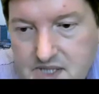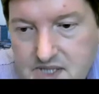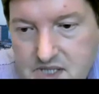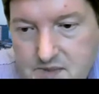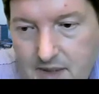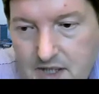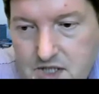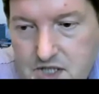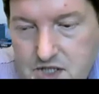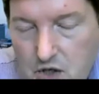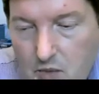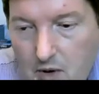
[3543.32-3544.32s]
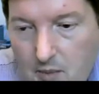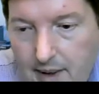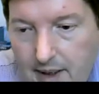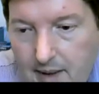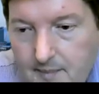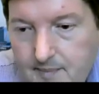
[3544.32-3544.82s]
just as much as you will
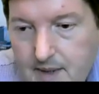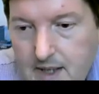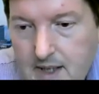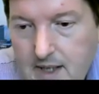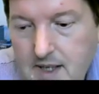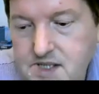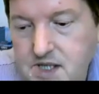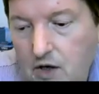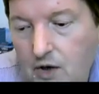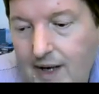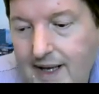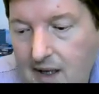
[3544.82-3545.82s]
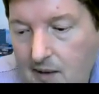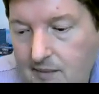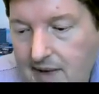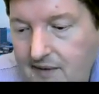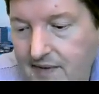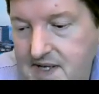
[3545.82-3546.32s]
be. So you'll end up
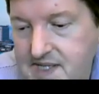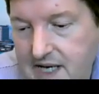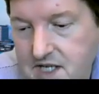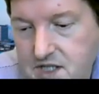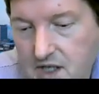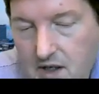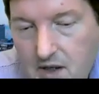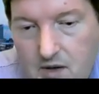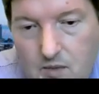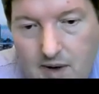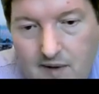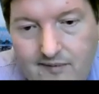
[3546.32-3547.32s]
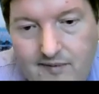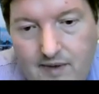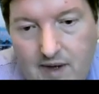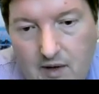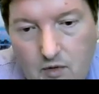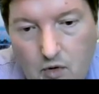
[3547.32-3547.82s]
leaving the session with
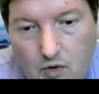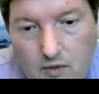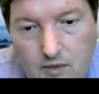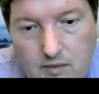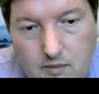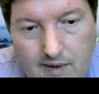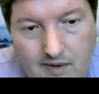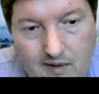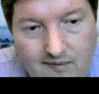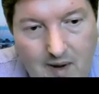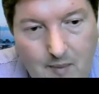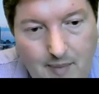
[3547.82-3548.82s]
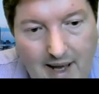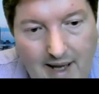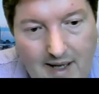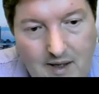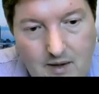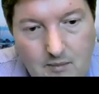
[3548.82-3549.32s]
your
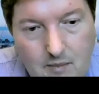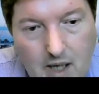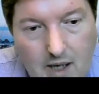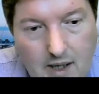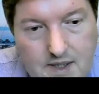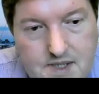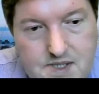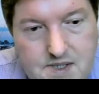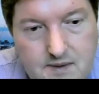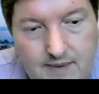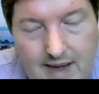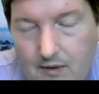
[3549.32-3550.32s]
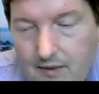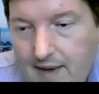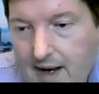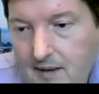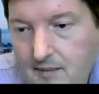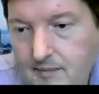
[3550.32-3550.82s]
feedback and marks there and
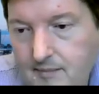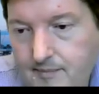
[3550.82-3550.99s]
then.